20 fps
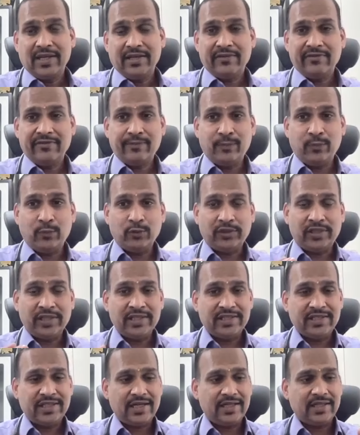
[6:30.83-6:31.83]
If both
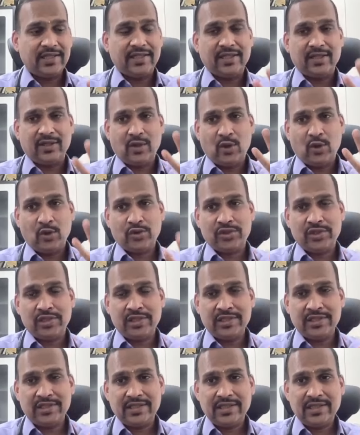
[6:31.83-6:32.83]
things are there, oxygen
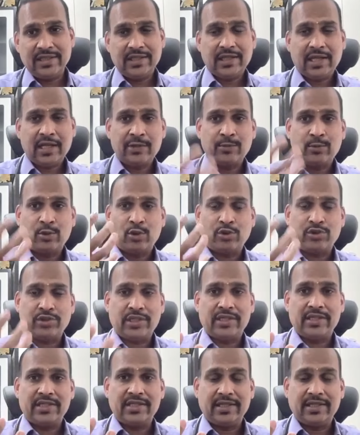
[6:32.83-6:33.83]
is there, carbon
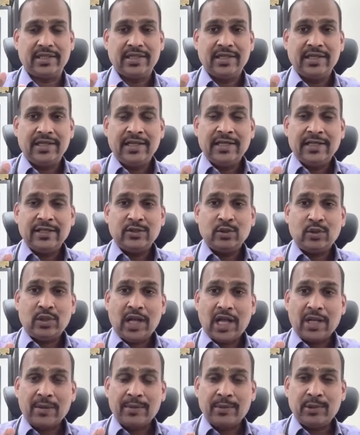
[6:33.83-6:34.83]
monoxide there. So
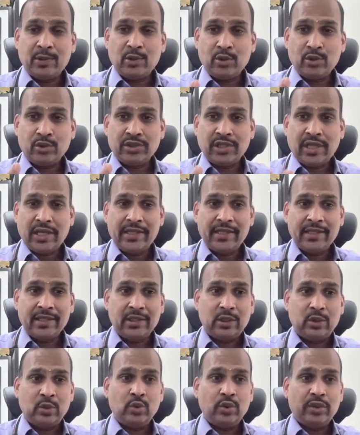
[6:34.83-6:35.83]
carbon monoxide
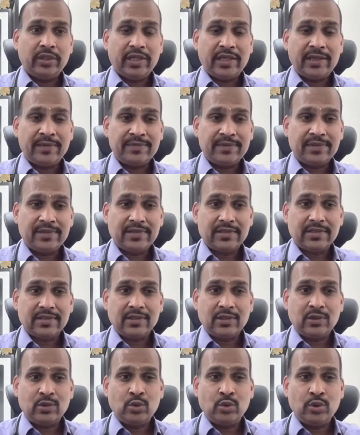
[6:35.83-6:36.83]
2
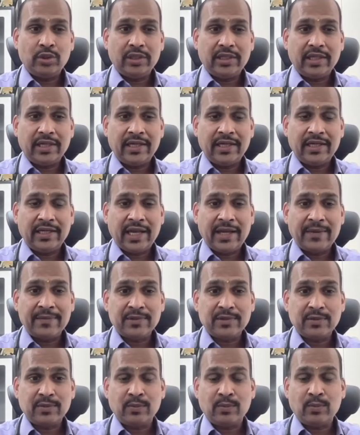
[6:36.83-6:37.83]
10
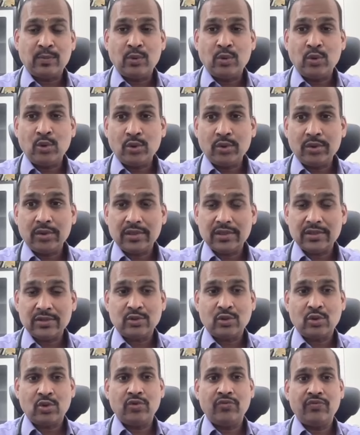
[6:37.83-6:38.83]
times more
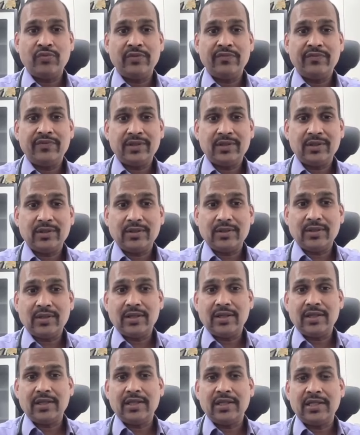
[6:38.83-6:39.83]
soluble with
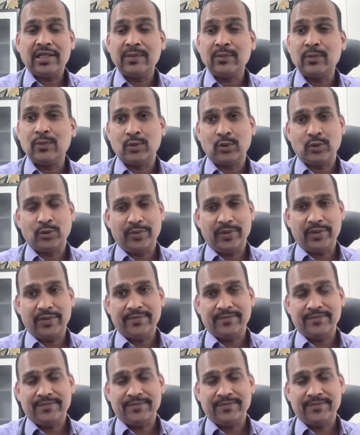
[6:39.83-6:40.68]
hemoglobin.